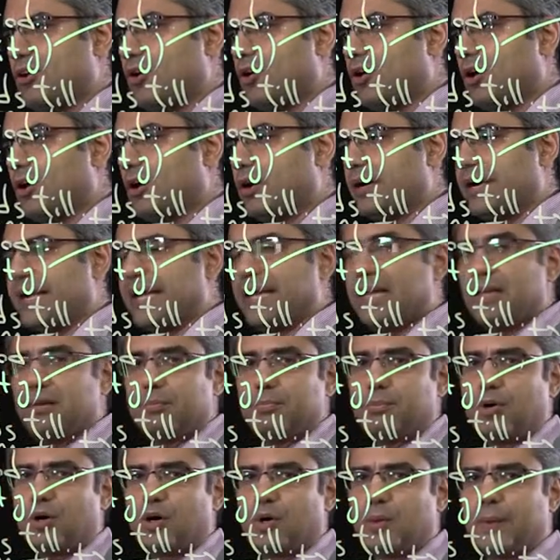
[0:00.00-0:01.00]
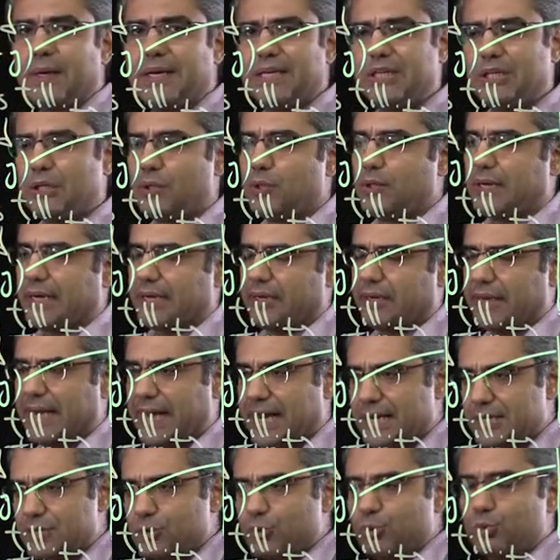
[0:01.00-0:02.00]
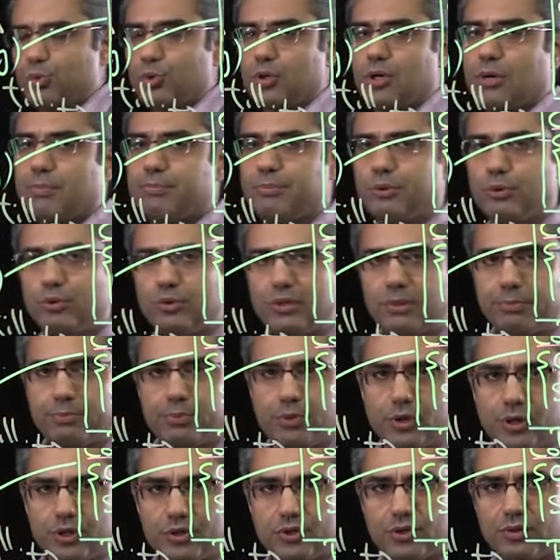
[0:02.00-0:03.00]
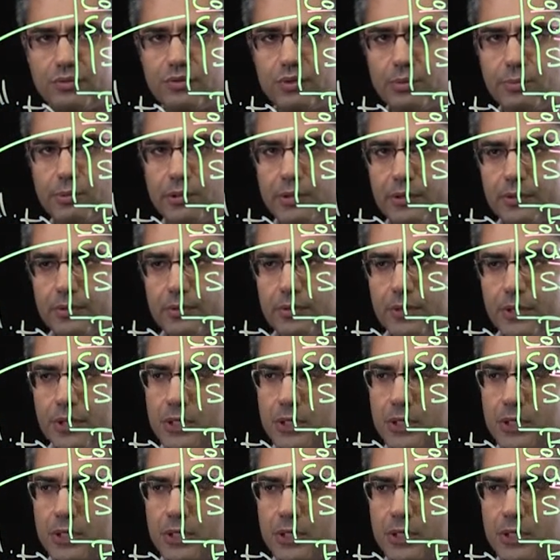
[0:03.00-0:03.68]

R, N par value and I ask you to compute the price of the bond.